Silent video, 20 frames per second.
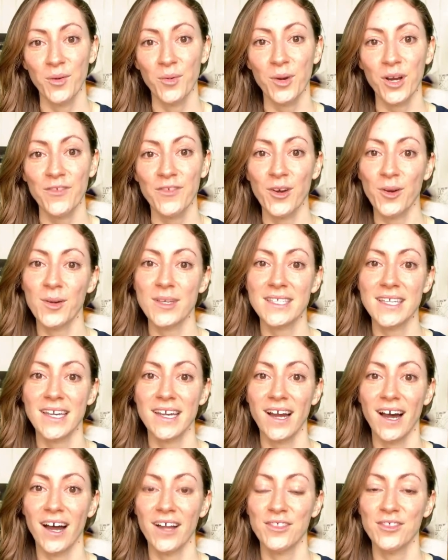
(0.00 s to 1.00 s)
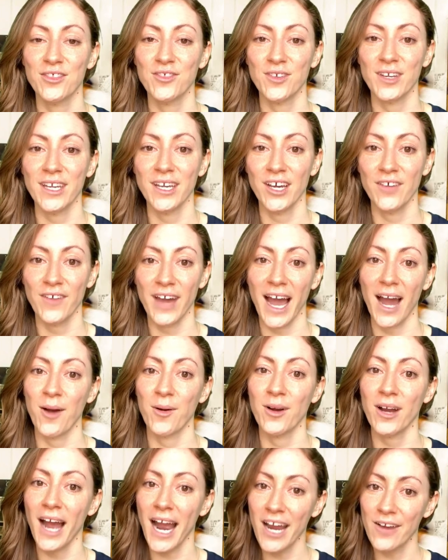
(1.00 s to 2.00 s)
we're focusing on 3 of
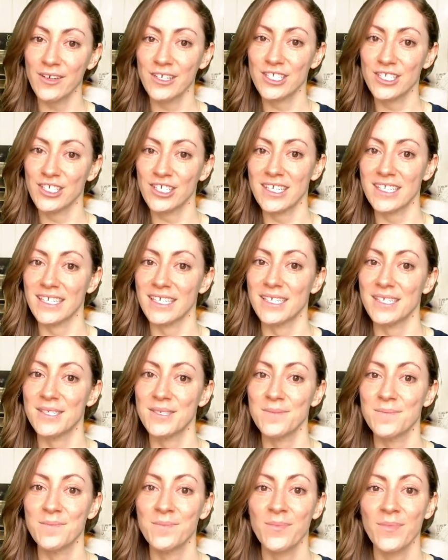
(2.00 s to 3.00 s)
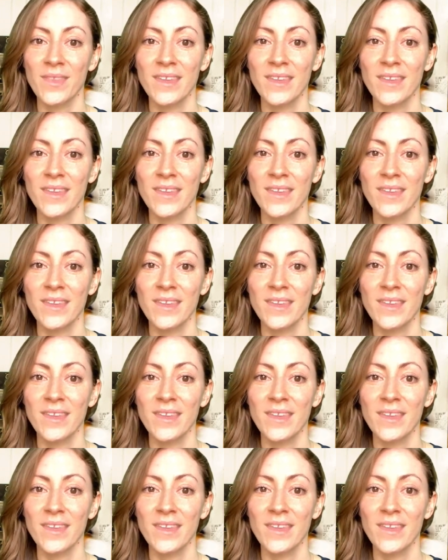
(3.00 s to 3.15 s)
our Irish cheeses.